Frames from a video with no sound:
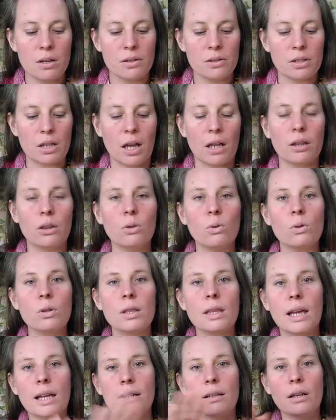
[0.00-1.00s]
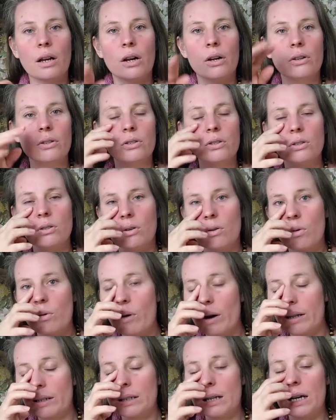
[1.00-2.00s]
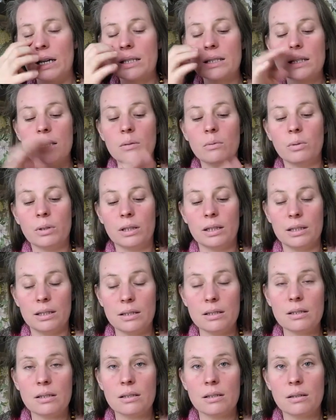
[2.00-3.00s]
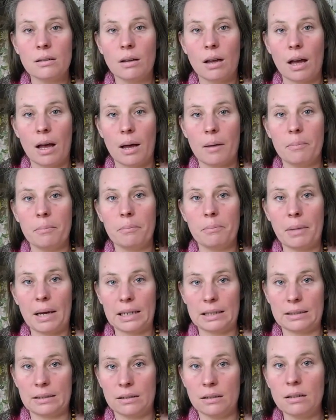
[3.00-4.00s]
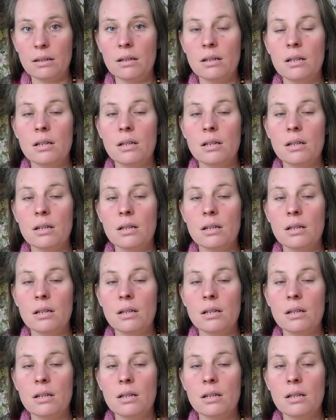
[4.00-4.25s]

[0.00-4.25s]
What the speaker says: So I thought that goes quite nicely with this pattern.